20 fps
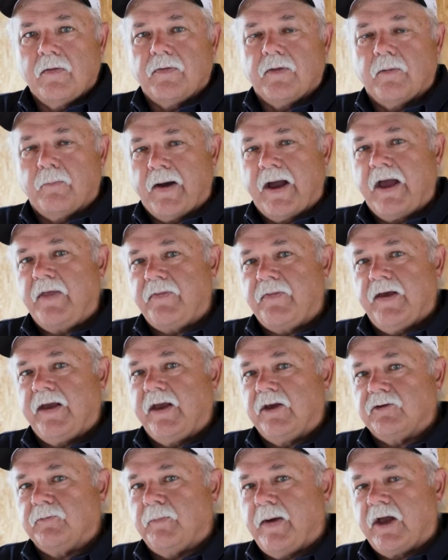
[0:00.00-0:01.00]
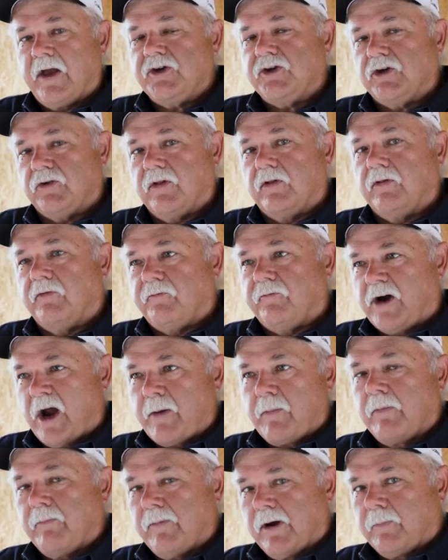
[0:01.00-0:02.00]
The main thing is to make sure that the
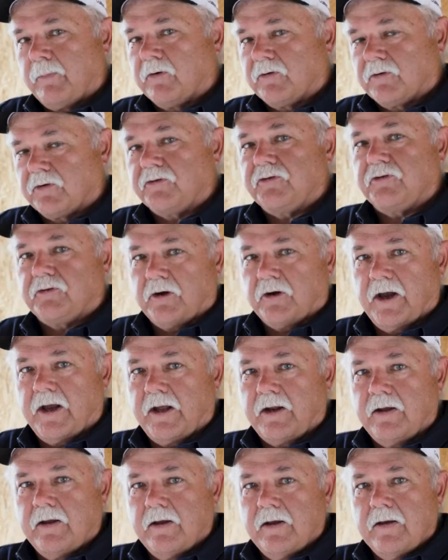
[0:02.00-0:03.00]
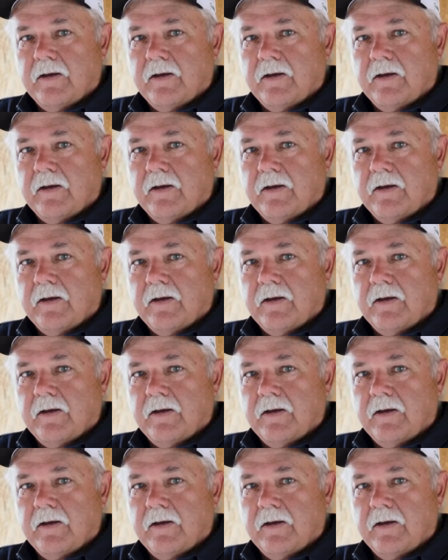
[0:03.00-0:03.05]
framing members are straight.